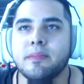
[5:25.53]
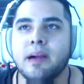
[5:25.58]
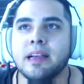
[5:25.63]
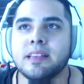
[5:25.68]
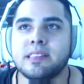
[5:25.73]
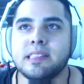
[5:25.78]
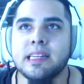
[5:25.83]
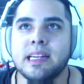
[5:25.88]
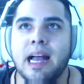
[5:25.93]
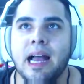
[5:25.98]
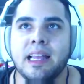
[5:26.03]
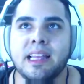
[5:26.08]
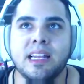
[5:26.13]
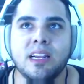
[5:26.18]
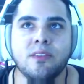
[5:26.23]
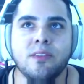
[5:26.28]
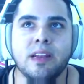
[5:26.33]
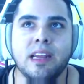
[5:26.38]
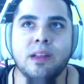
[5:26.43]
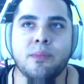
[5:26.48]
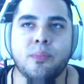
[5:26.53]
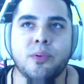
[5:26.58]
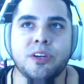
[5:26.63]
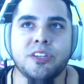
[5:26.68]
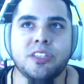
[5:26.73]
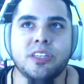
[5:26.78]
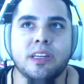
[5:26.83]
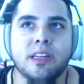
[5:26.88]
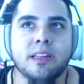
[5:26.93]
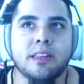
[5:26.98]
I didn't really
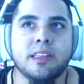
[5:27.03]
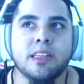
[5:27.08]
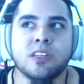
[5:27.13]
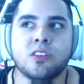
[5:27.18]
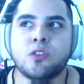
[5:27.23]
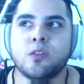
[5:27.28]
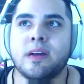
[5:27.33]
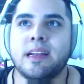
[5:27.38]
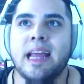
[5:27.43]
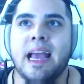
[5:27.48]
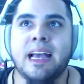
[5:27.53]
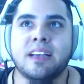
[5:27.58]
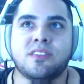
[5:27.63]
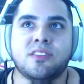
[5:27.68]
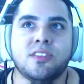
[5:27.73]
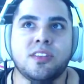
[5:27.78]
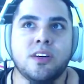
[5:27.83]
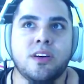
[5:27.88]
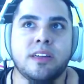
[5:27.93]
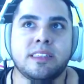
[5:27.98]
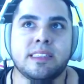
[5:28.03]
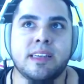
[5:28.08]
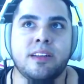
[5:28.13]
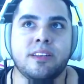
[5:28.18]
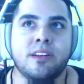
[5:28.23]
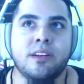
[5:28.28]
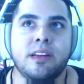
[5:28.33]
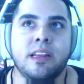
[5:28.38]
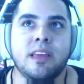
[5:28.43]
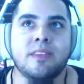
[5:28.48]
appreciate it. This one has turrets
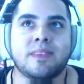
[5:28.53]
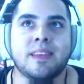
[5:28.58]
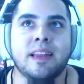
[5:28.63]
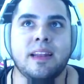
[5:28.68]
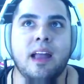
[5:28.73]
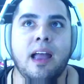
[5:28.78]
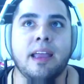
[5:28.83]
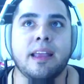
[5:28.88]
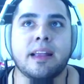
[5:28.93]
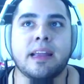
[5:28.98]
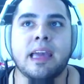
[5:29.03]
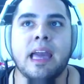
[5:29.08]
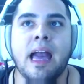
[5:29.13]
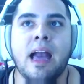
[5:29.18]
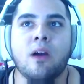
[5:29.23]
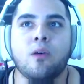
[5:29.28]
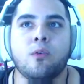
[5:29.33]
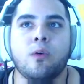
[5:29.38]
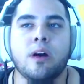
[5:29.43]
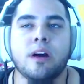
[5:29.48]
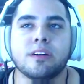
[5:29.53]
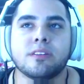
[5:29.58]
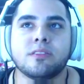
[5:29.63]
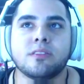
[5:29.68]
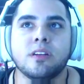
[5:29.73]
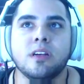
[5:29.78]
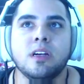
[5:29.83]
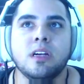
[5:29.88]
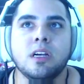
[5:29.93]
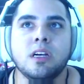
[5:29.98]
underneath it and
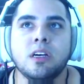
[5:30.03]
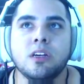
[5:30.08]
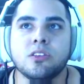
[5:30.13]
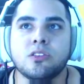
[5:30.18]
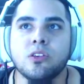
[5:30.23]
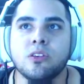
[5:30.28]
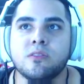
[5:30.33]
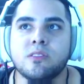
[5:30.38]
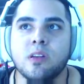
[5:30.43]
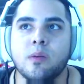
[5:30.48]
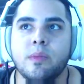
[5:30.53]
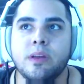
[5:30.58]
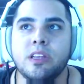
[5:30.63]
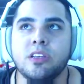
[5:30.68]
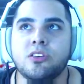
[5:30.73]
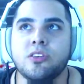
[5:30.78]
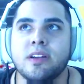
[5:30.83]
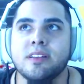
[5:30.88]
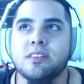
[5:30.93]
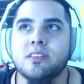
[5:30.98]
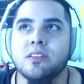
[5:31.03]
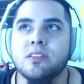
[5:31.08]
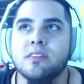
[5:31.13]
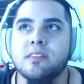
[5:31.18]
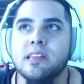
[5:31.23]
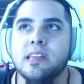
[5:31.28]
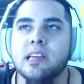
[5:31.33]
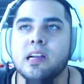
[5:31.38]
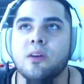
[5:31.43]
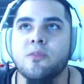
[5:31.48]
catwalks. So if somebody tries to
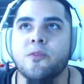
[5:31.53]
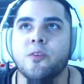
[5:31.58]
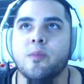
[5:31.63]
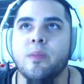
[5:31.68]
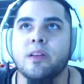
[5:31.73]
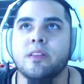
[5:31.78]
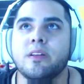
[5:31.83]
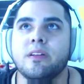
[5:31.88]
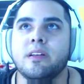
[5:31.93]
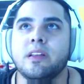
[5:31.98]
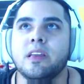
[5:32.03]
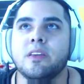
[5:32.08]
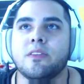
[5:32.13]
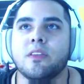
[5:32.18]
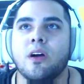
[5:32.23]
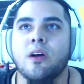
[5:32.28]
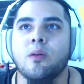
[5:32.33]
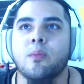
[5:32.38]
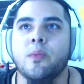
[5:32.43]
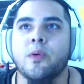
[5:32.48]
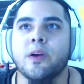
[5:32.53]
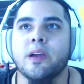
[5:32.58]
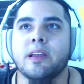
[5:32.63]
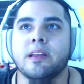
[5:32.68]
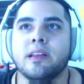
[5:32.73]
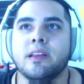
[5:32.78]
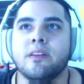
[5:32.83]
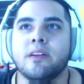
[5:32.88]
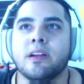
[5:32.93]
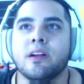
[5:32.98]
sneak up from underneath, oh boy,
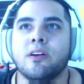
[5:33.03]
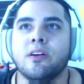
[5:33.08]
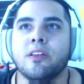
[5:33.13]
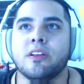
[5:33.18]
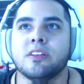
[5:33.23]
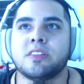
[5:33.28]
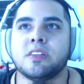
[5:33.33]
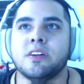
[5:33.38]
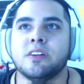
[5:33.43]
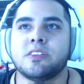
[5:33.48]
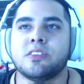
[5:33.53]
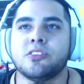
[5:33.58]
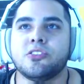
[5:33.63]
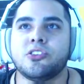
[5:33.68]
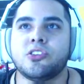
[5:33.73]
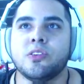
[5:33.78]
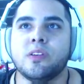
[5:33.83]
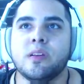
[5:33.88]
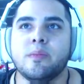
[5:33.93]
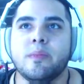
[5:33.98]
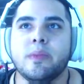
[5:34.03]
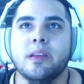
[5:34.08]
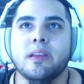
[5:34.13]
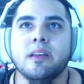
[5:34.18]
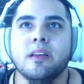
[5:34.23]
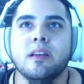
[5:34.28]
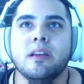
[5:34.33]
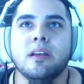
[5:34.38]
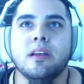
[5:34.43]
and here we go. The turrets are shooting me.